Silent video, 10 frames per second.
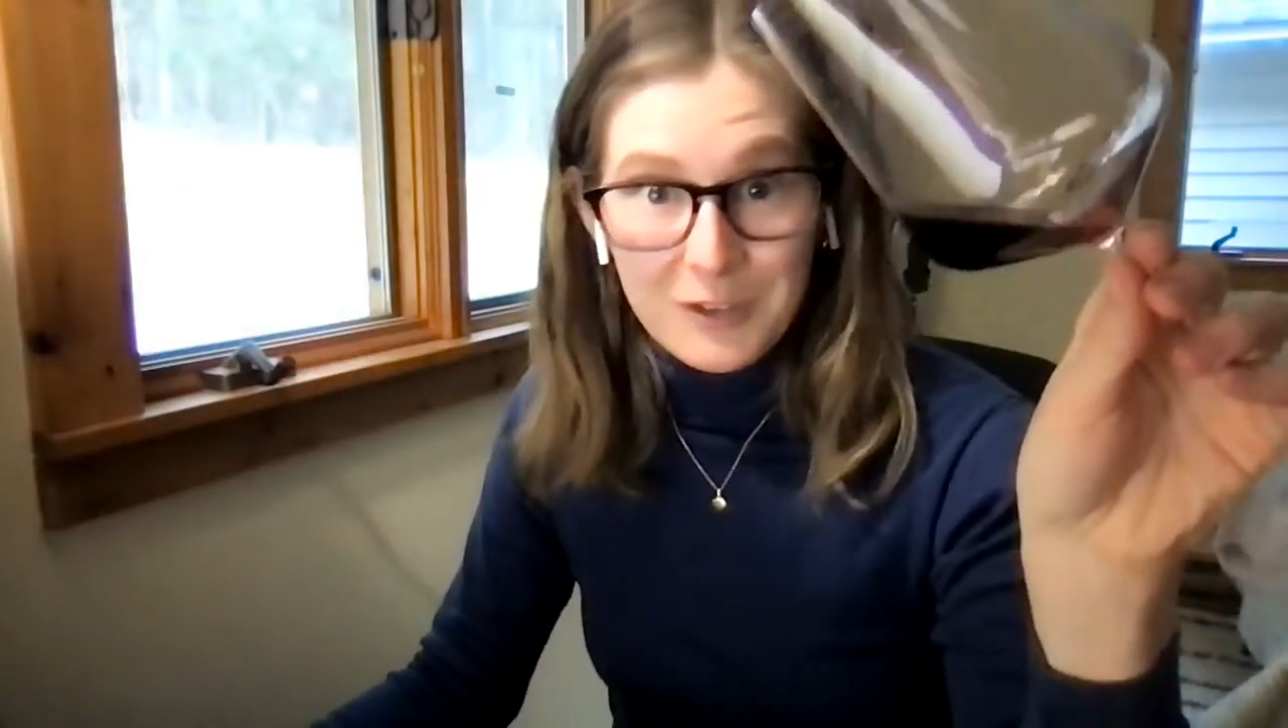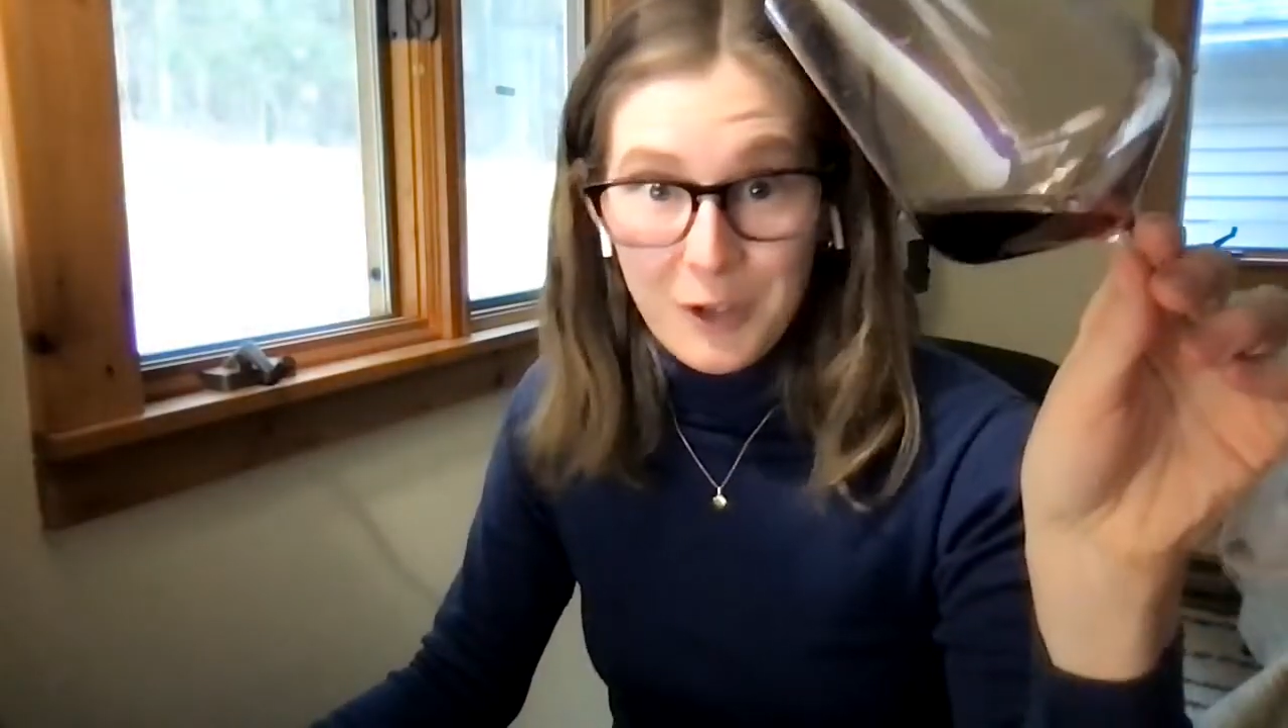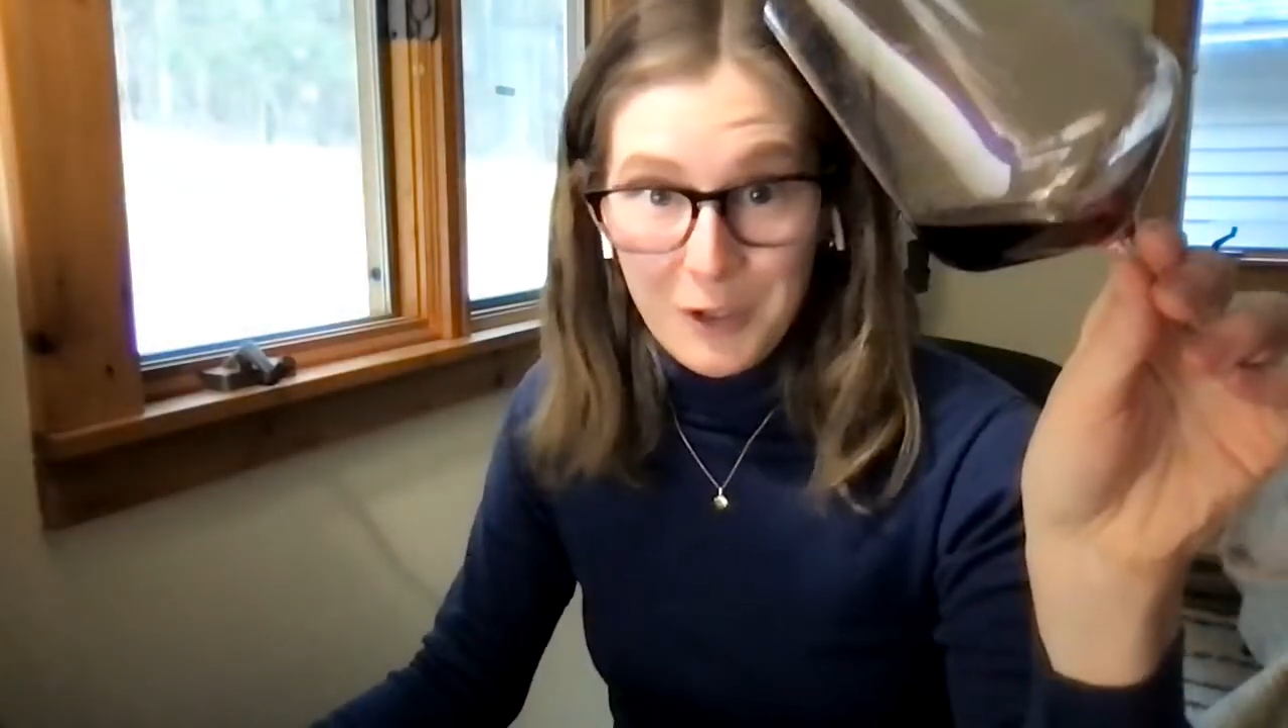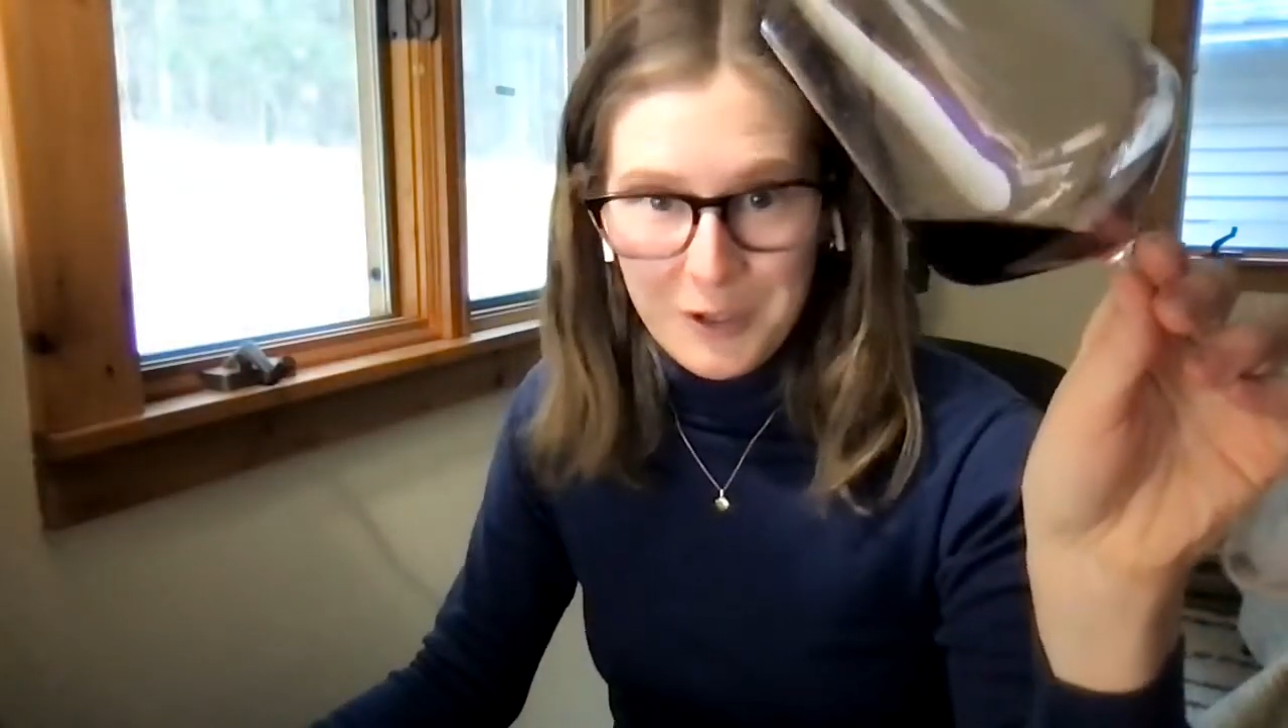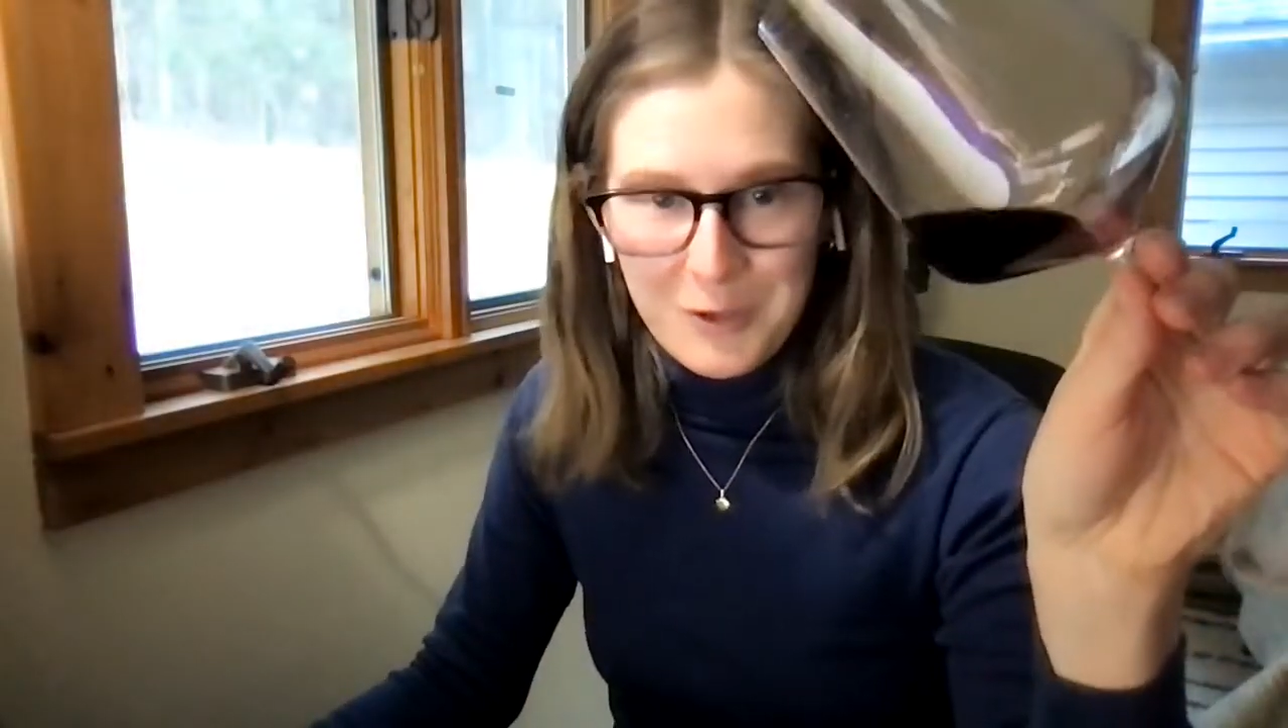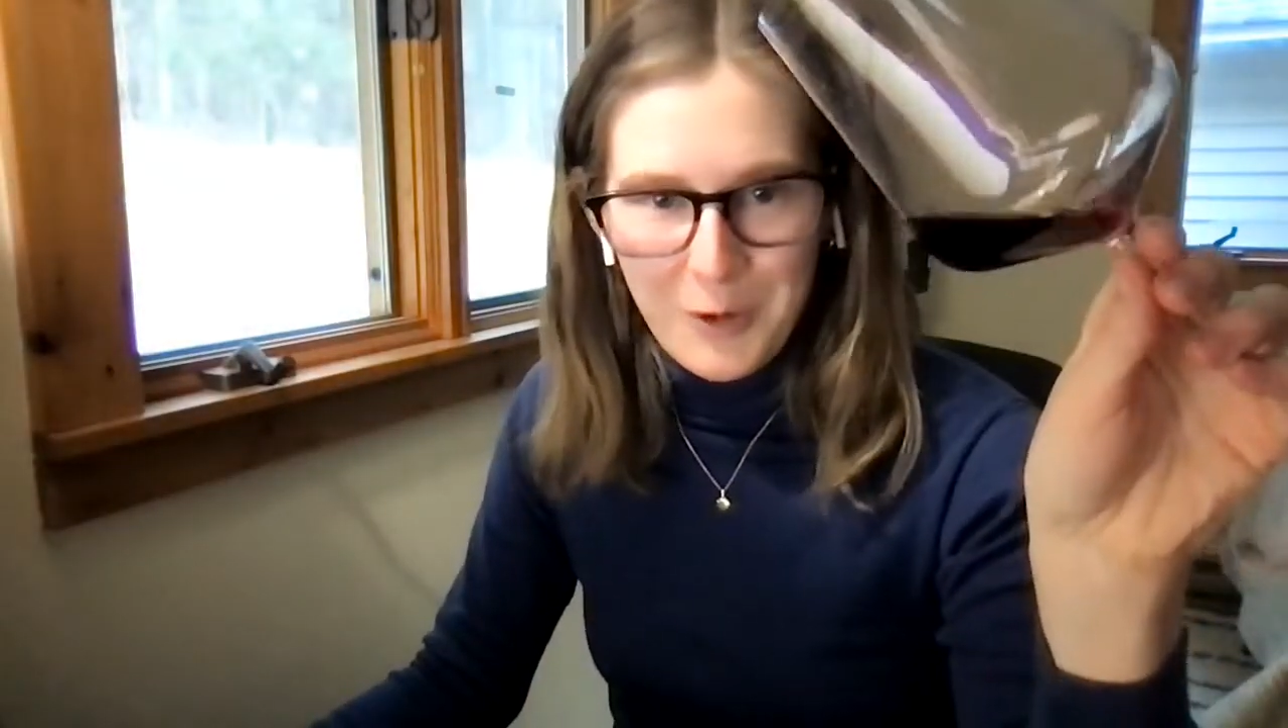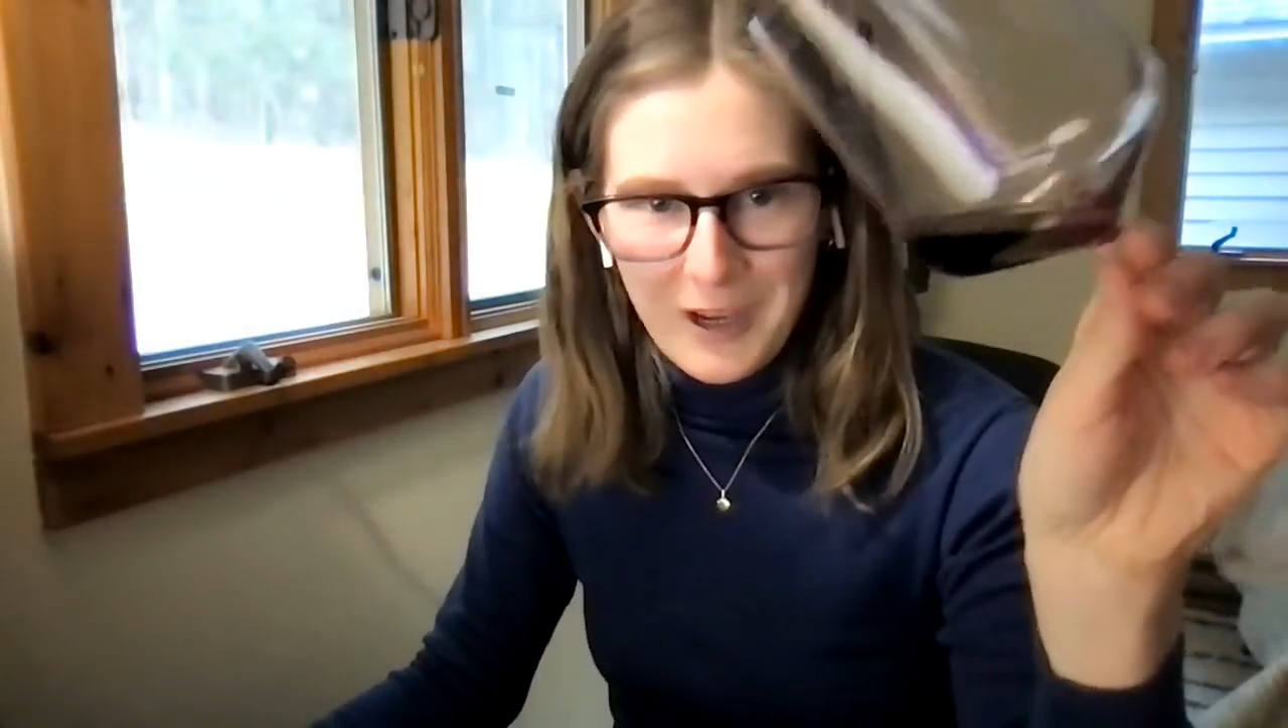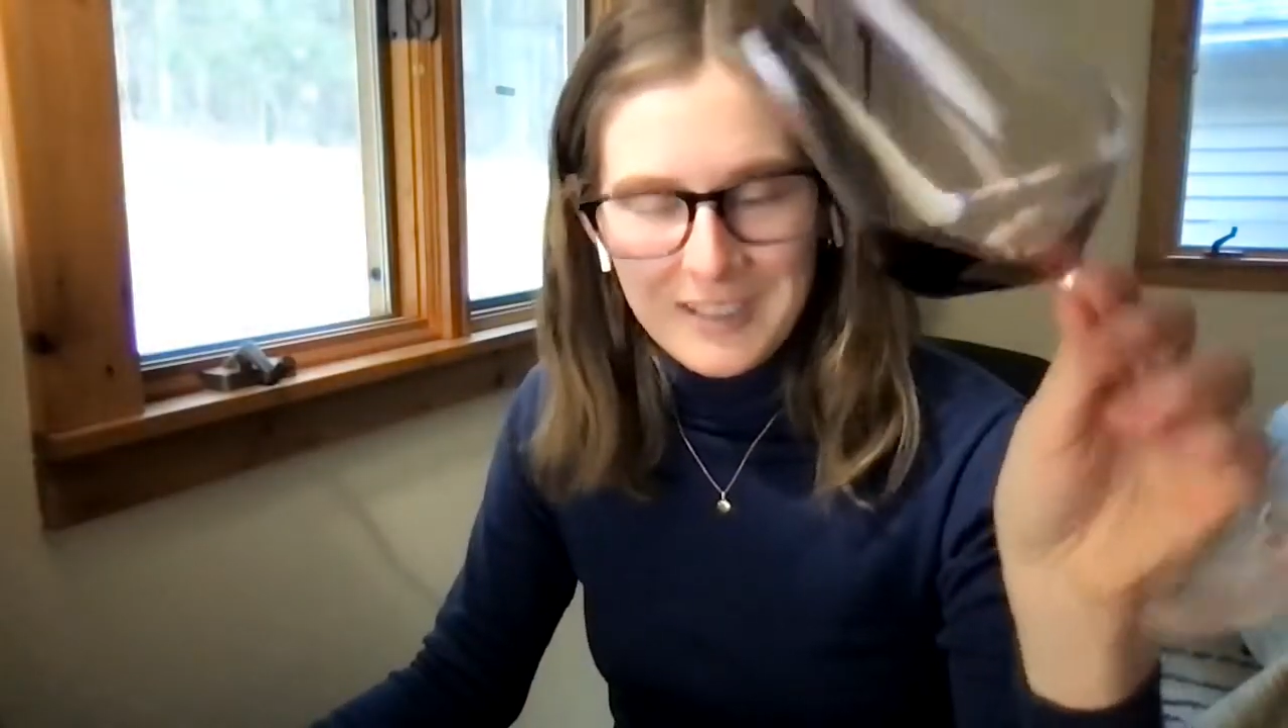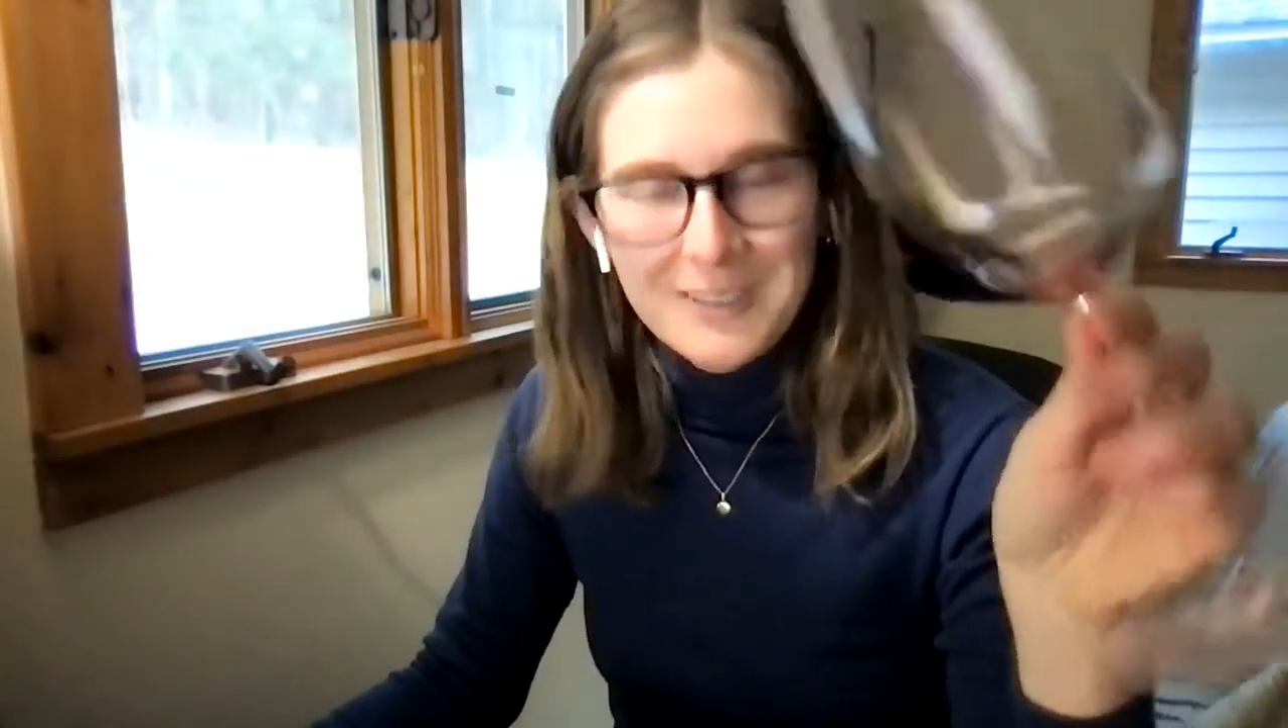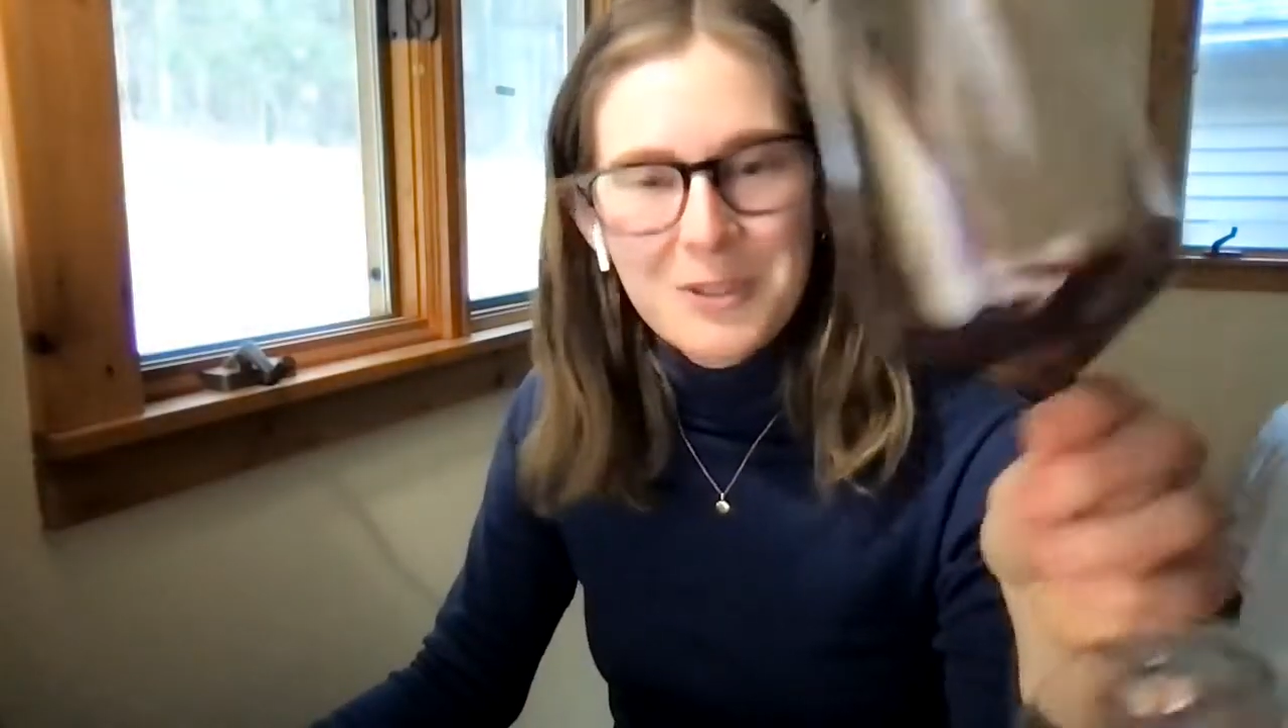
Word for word: dark wine,